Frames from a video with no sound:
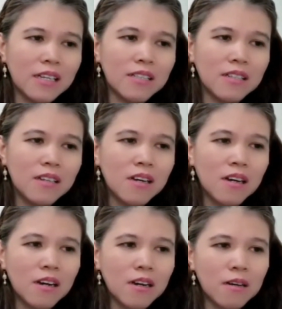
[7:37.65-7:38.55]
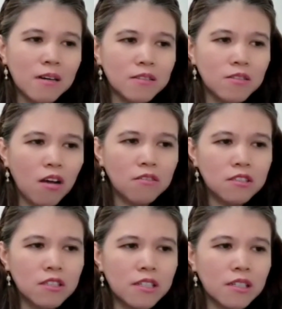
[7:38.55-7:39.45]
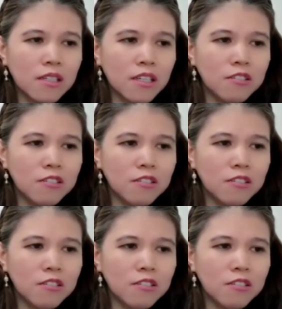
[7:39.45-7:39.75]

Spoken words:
And doctor,